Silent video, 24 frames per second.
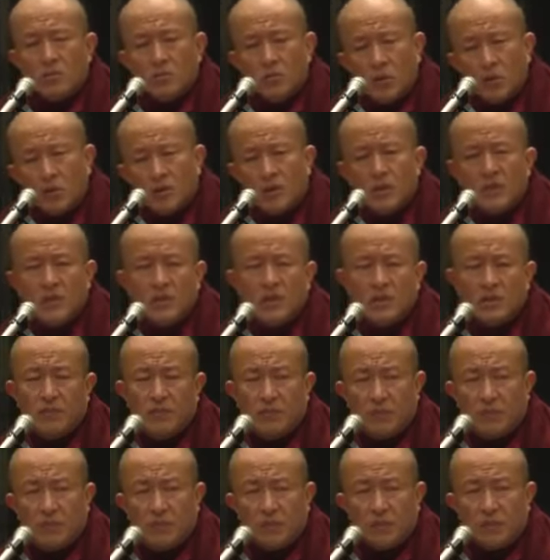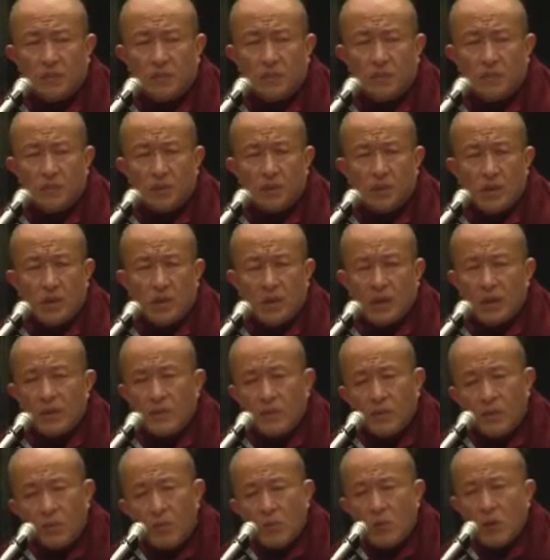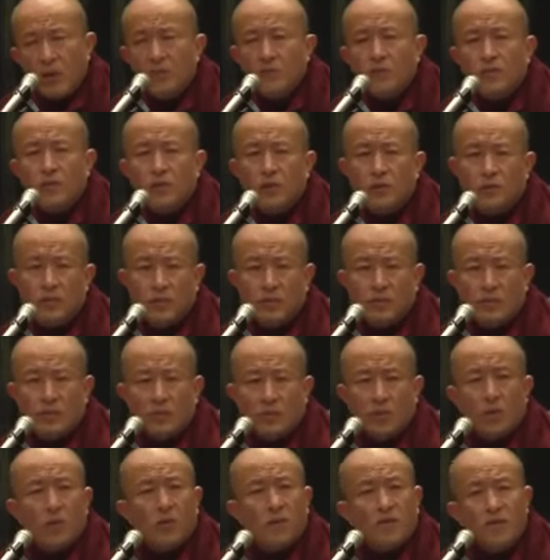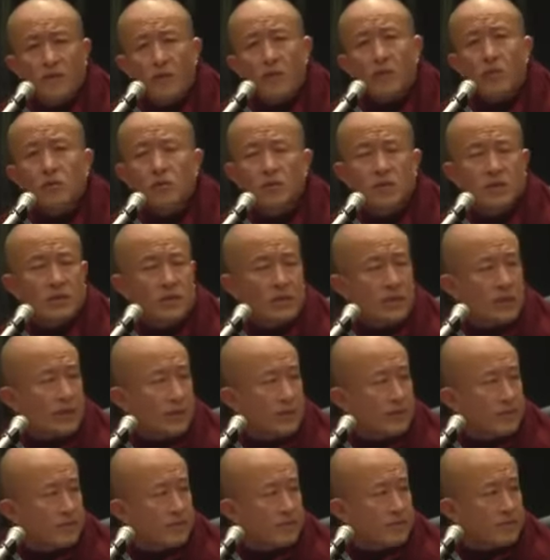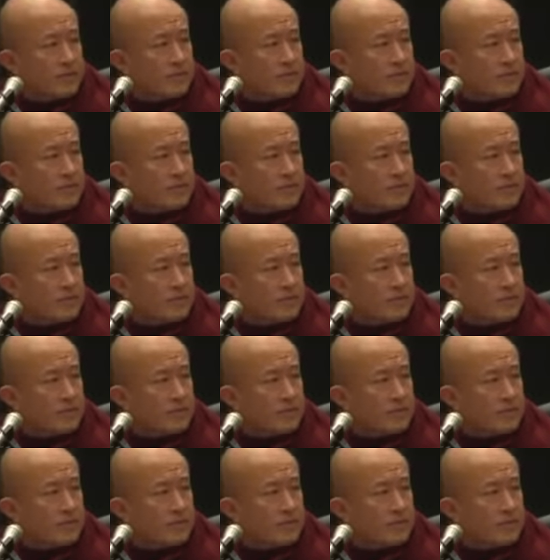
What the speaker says: modern day people have one problem of focusing.